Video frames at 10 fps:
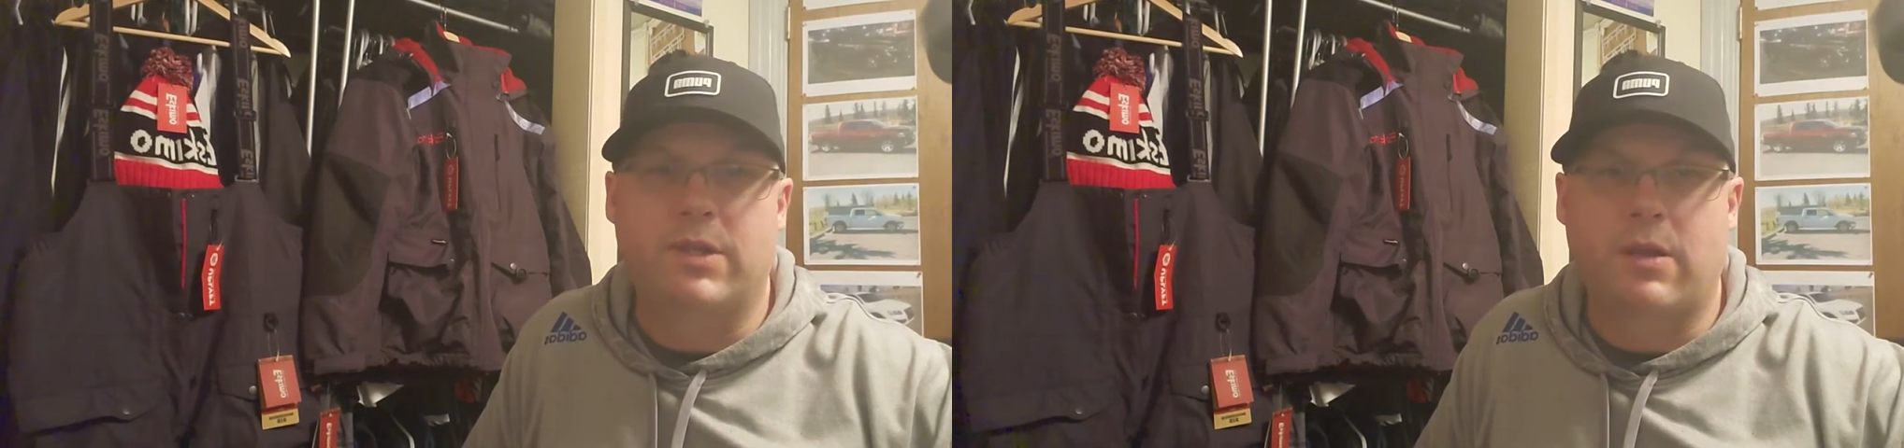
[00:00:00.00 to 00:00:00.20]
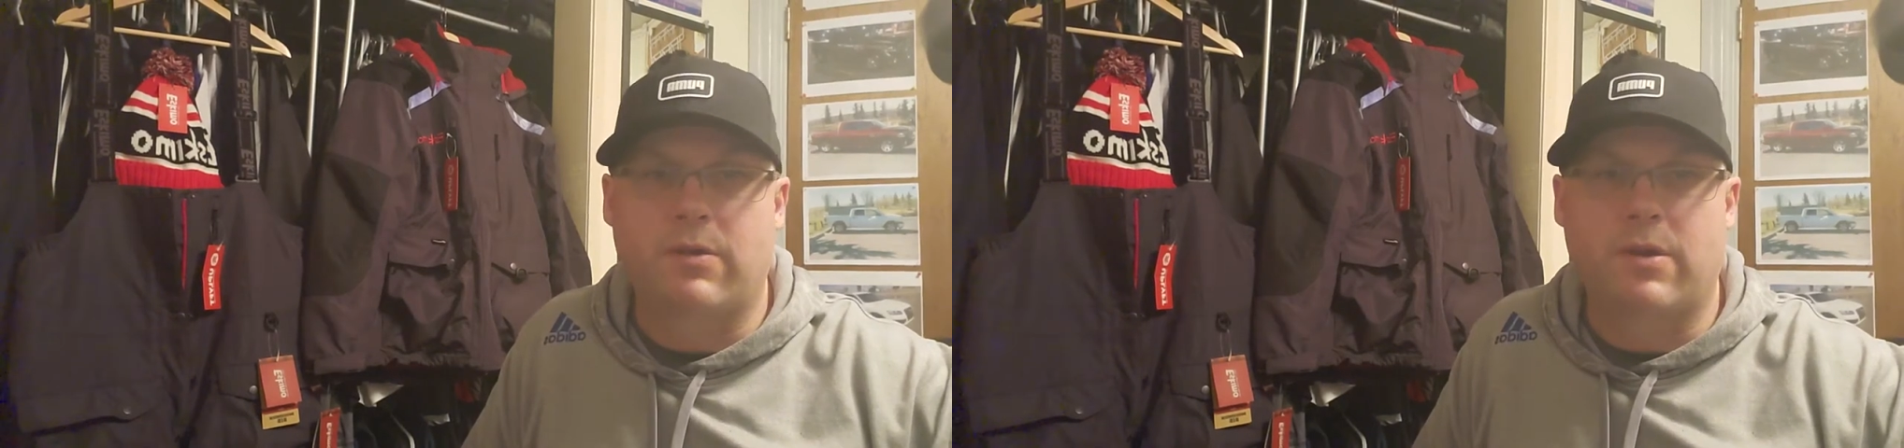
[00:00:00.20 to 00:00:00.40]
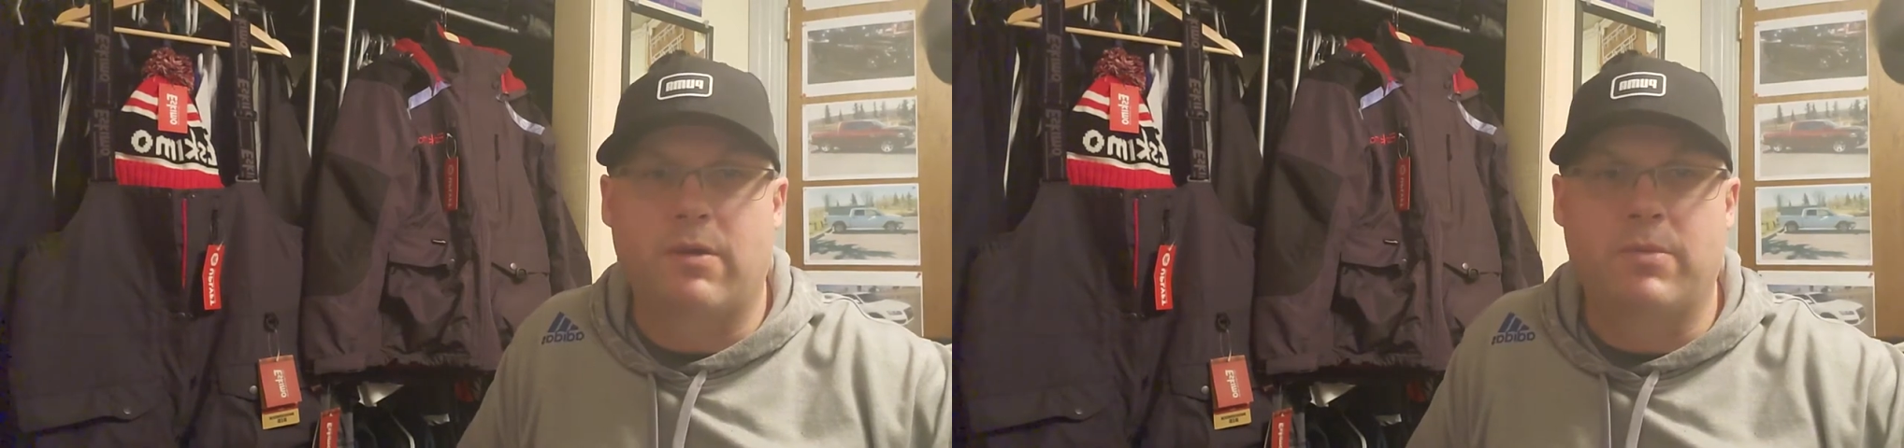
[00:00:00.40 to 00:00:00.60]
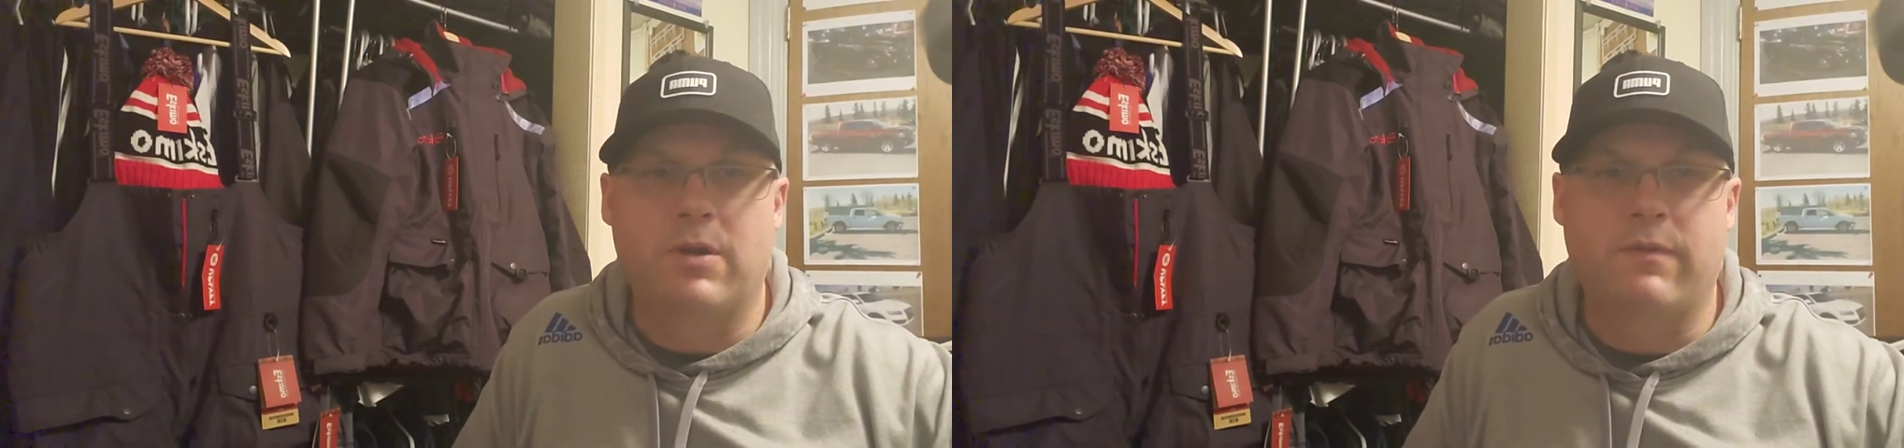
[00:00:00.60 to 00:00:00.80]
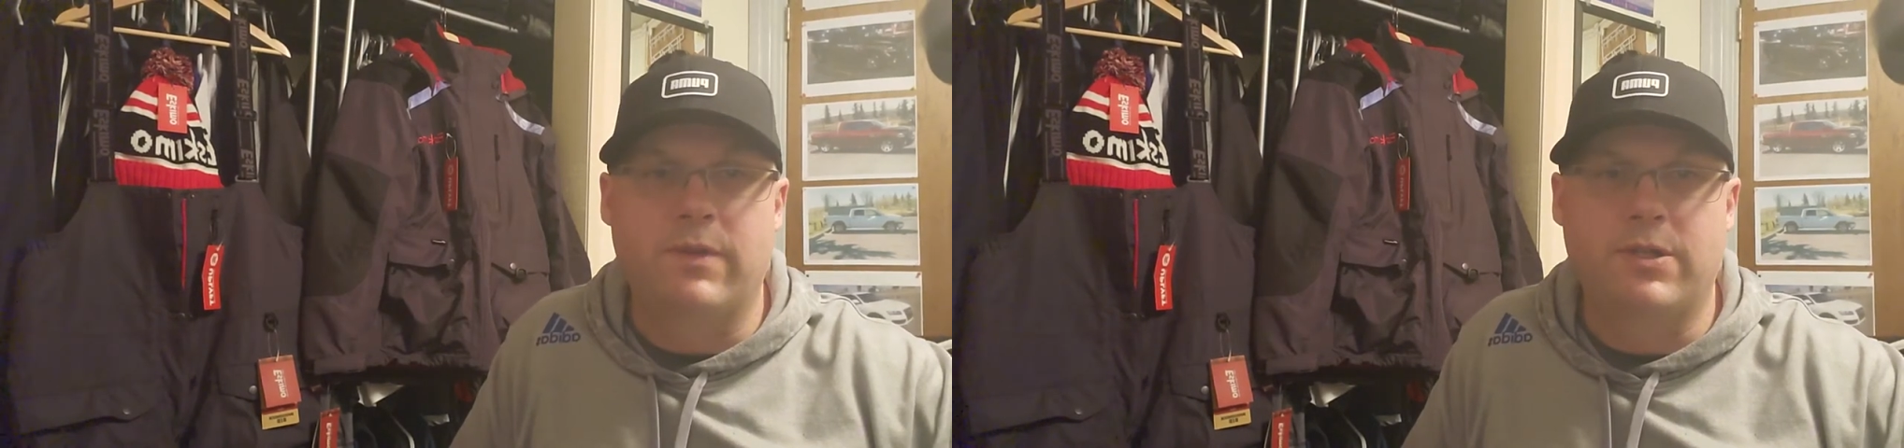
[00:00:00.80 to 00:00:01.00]
Southern
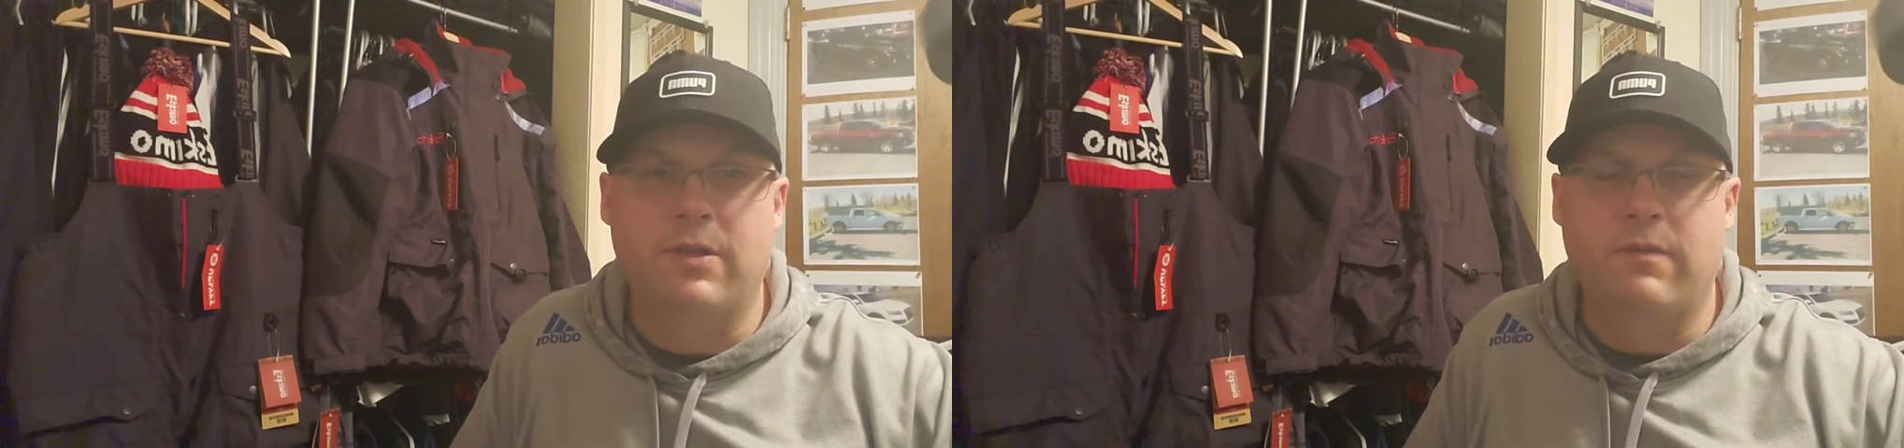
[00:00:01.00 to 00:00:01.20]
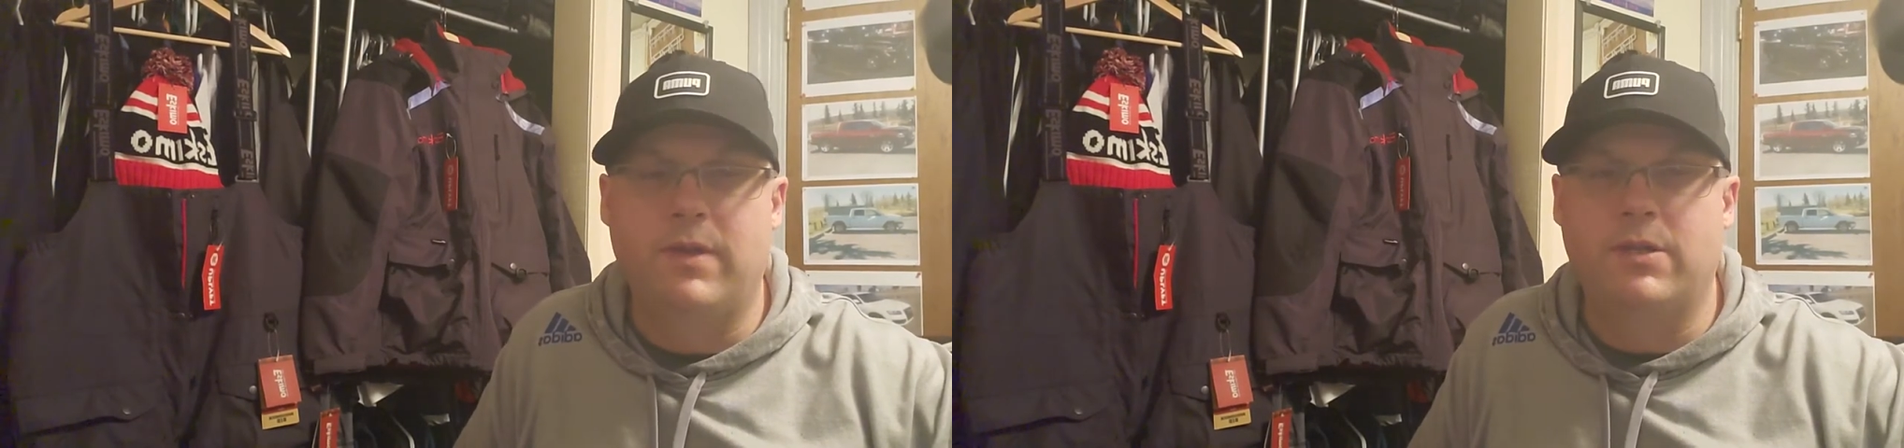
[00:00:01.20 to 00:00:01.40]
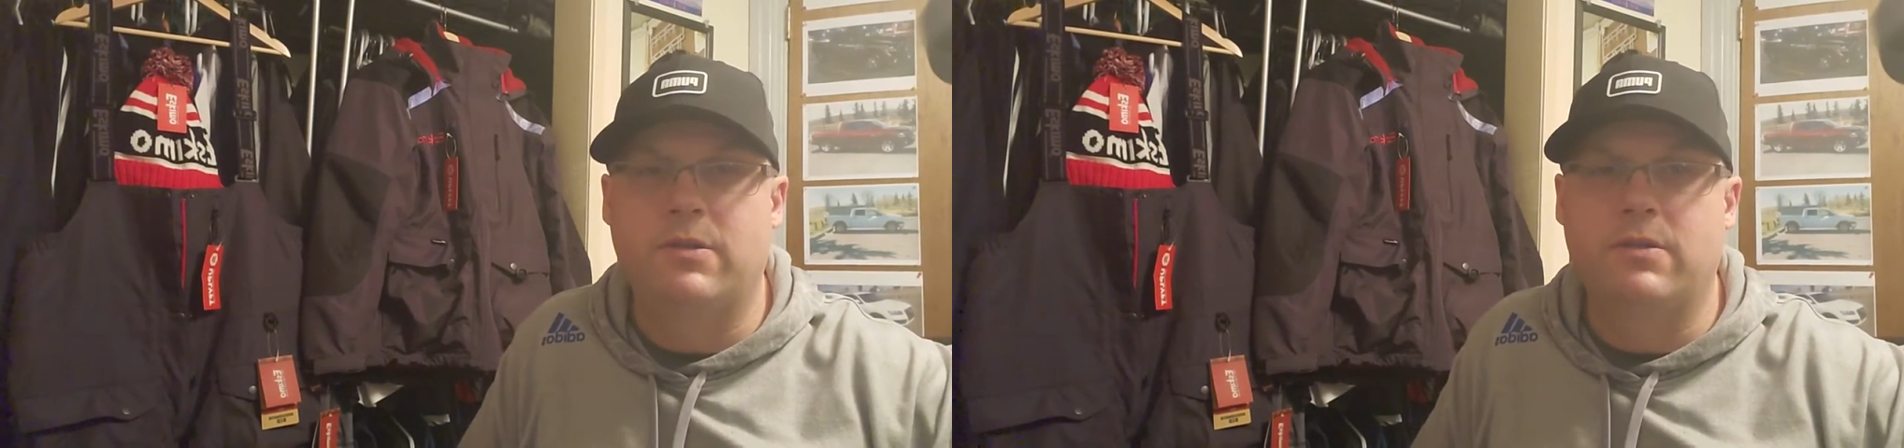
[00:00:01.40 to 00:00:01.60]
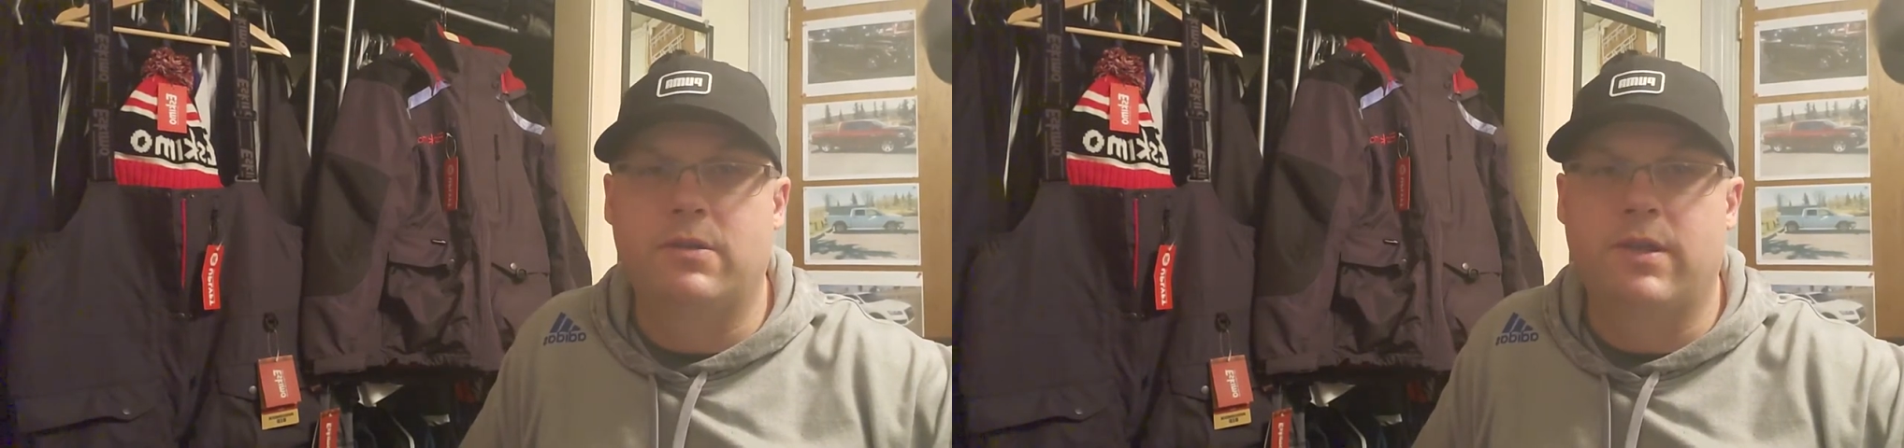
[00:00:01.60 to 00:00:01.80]
Alberta Fishing Adventures.